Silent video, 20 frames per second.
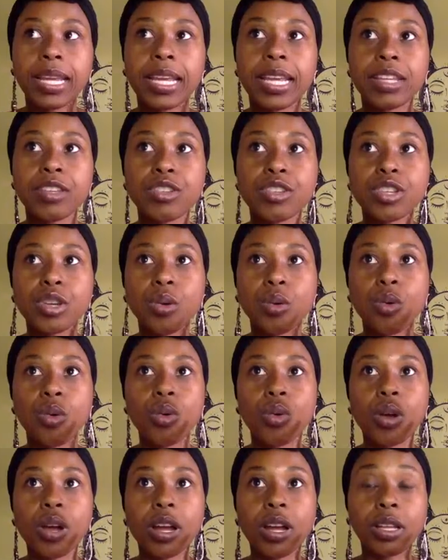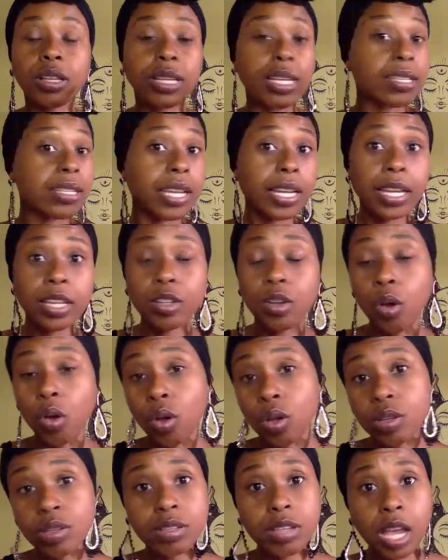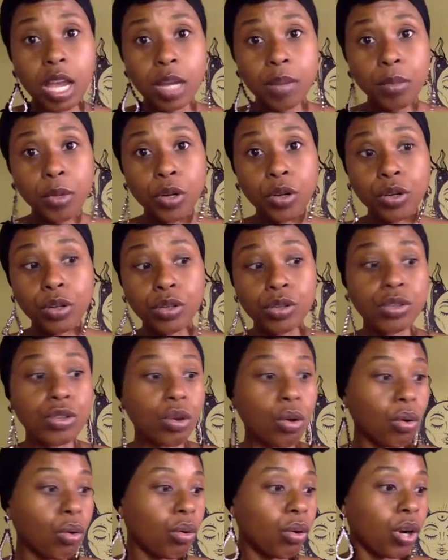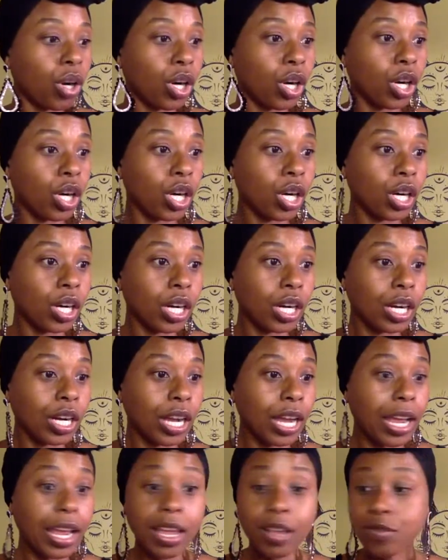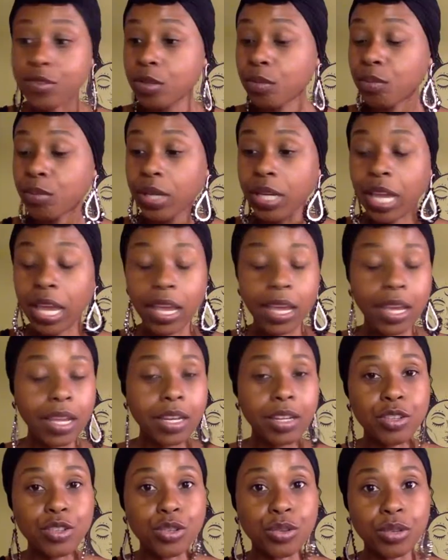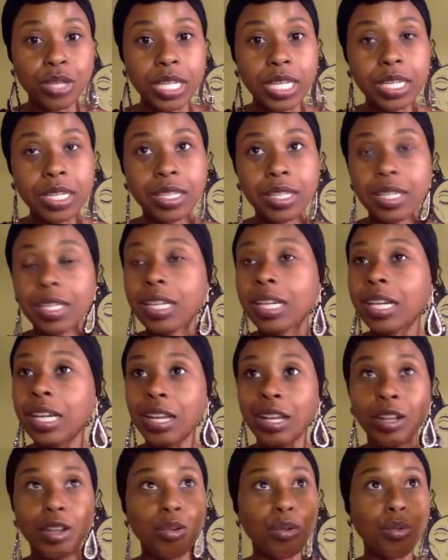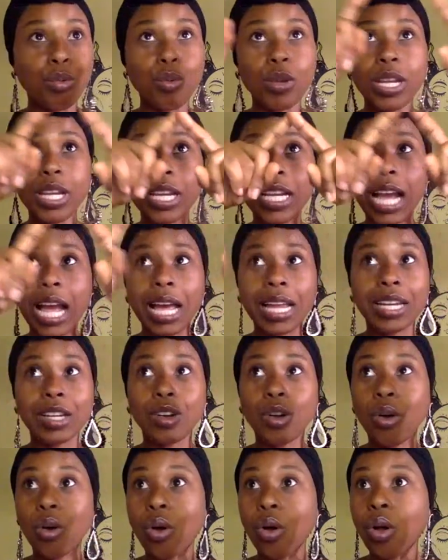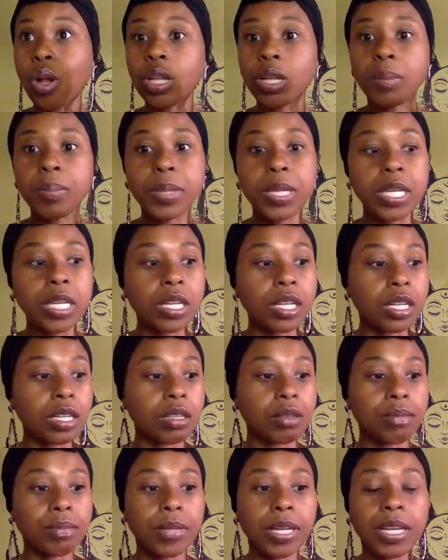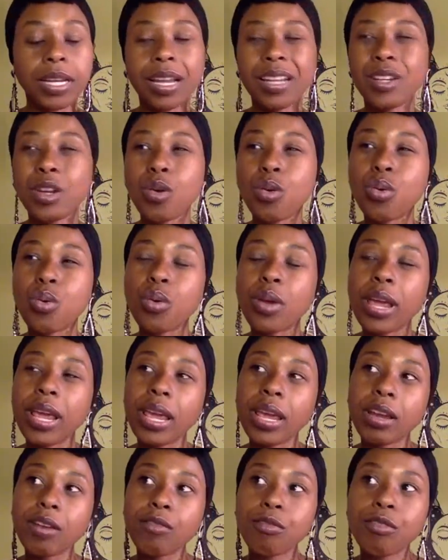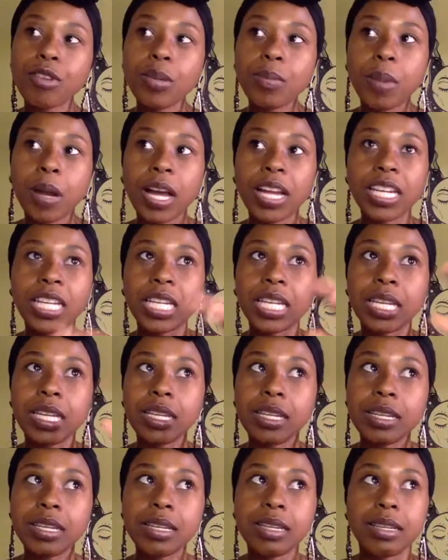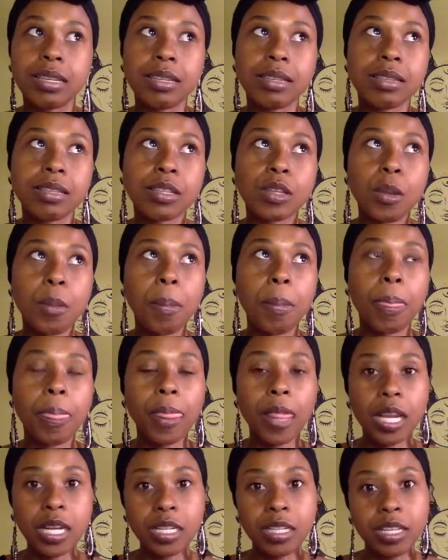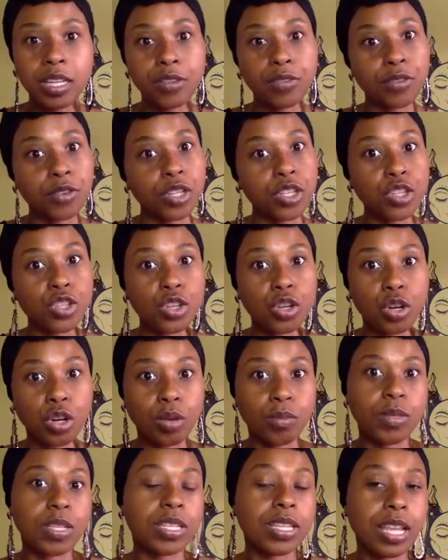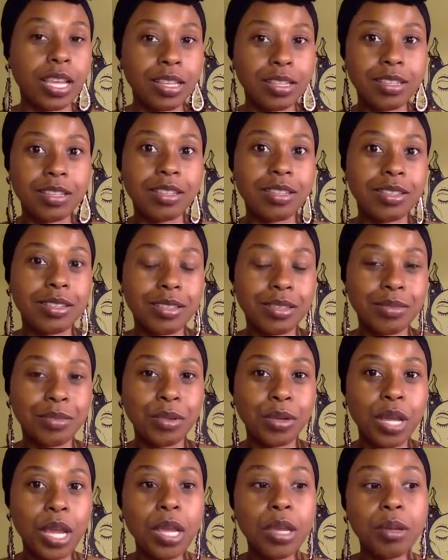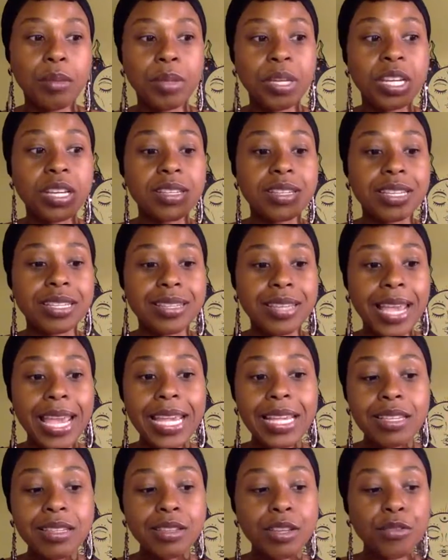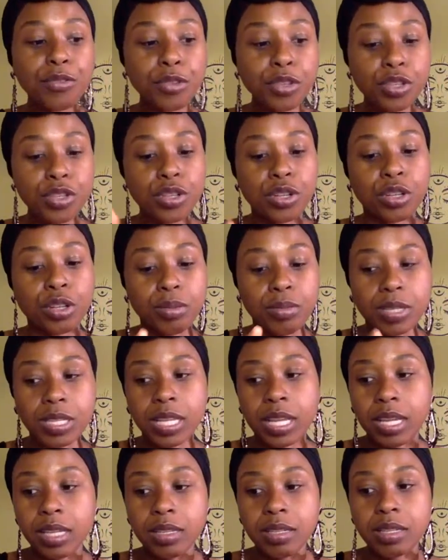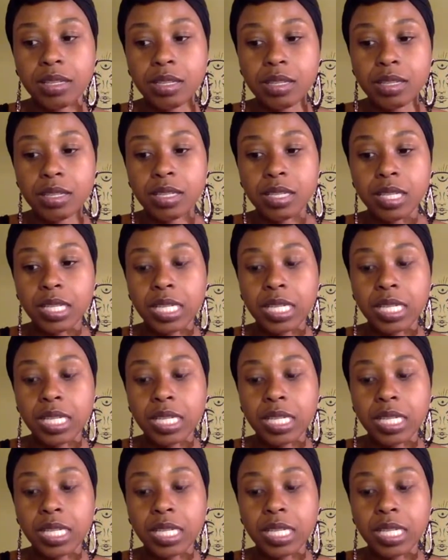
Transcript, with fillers: And so unless I get Alzheimer's or I have some big head injury, we got it all up here. And I know who everybody is in different circumstances, because it takes different circumstances